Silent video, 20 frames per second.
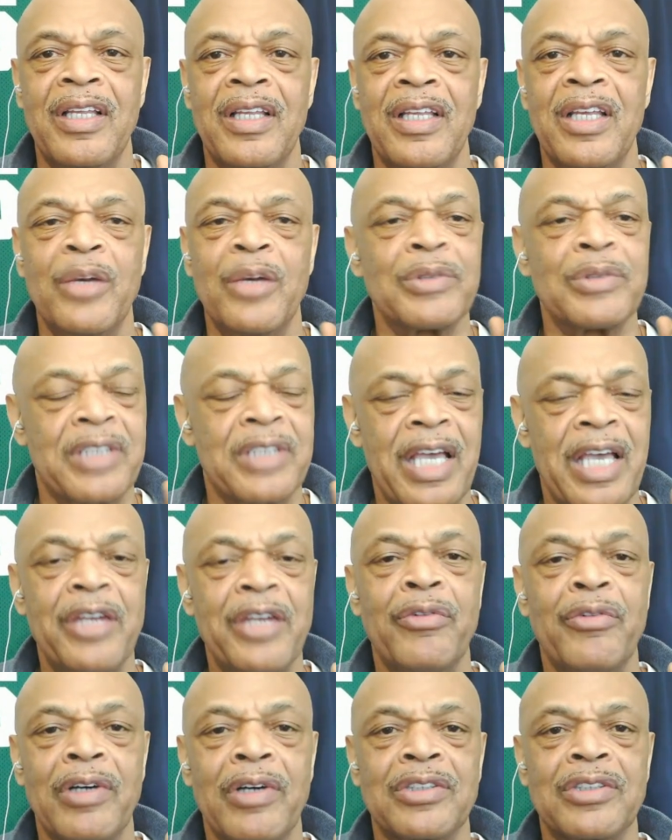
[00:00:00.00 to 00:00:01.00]
It was Katie
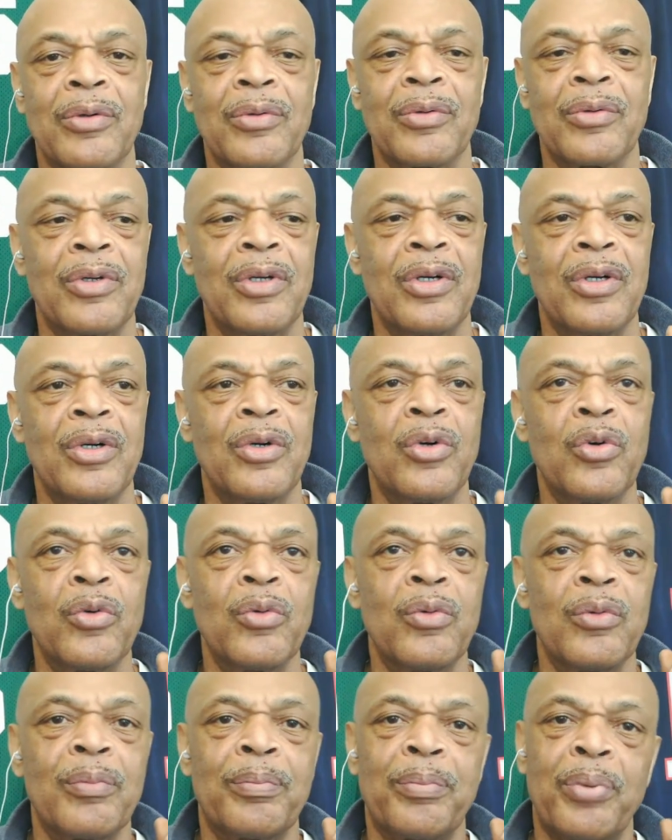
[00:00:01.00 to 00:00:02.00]
Russell who